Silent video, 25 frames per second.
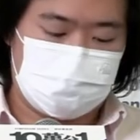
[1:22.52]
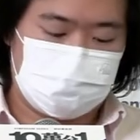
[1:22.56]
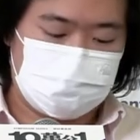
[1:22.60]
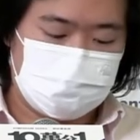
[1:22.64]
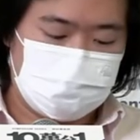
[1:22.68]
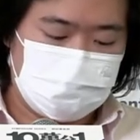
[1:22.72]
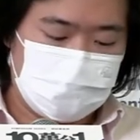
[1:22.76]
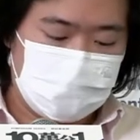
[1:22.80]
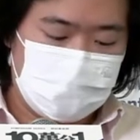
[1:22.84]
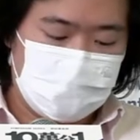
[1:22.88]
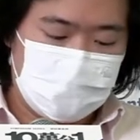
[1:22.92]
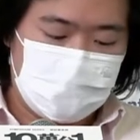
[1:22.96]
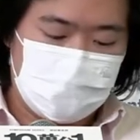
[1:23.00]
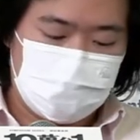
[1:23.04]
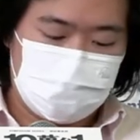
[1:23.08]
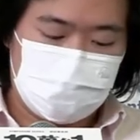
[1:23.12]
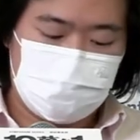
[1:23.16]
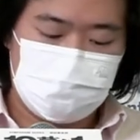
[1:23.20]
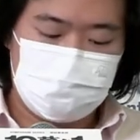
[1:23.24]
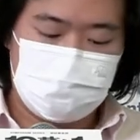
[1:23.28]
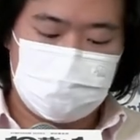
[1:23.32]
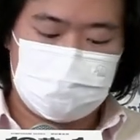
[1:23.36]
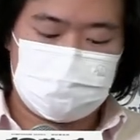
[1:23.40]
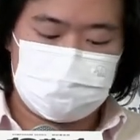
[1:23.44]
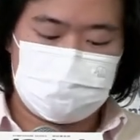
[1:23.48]
If you want to
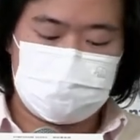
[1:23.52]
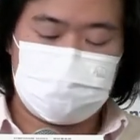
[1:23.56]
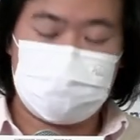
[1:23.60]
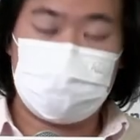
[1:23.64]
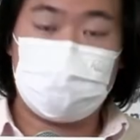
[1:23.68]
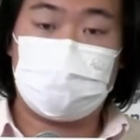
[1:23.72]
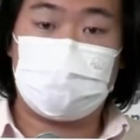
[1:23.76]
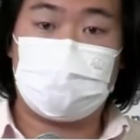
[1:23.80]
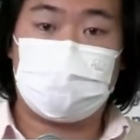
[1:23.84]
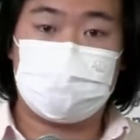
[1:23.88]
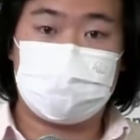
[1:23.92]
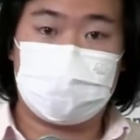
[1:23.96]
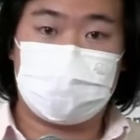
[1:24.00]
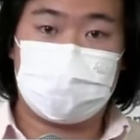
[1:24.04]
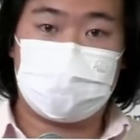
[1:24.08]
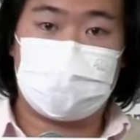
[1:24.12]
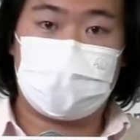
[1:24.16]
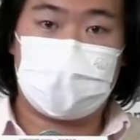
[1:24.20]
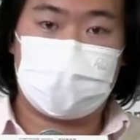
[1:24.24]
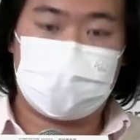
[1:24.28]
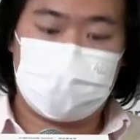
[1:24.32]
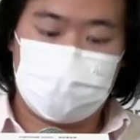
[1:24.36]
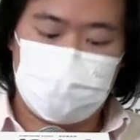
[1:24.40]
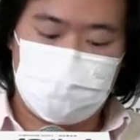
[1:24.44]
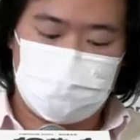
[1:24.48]
uh, pose
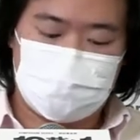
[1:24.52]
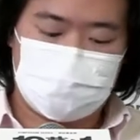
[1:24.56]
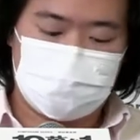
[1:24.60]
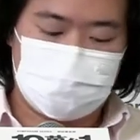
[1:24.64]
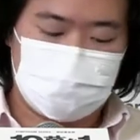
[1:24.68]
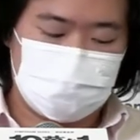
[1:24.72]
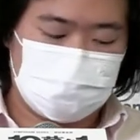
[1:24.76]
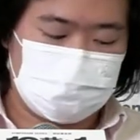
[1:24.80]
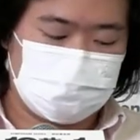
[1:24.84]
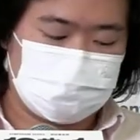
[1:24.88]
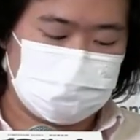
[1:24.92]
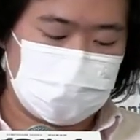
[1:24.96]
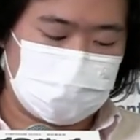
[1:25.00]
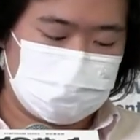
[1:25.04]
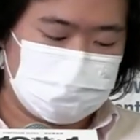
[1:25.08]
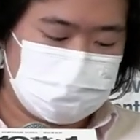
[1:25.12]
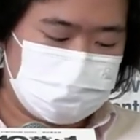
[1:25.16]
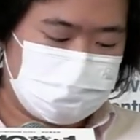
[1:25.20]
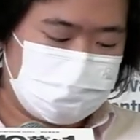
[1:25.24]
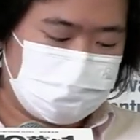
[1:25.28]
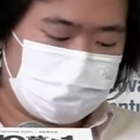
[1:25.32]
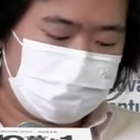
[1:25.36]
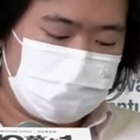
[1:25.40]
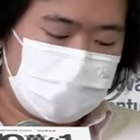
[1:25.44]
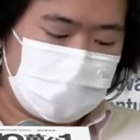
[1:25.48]
any questions during
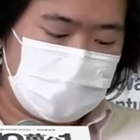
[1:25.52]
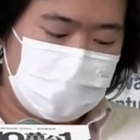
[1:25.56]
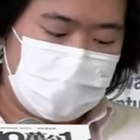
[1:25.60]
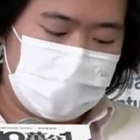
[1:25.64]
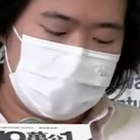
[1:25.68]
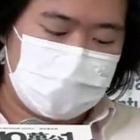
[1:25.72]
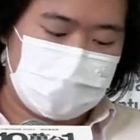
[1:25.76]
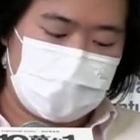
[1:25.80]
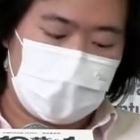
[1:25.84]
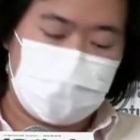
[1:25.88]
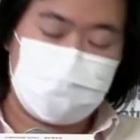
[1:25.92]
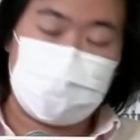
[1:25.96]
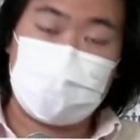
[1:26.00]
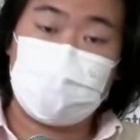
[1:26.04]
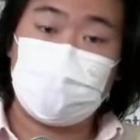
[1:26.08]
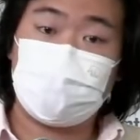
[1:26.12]
the symposium,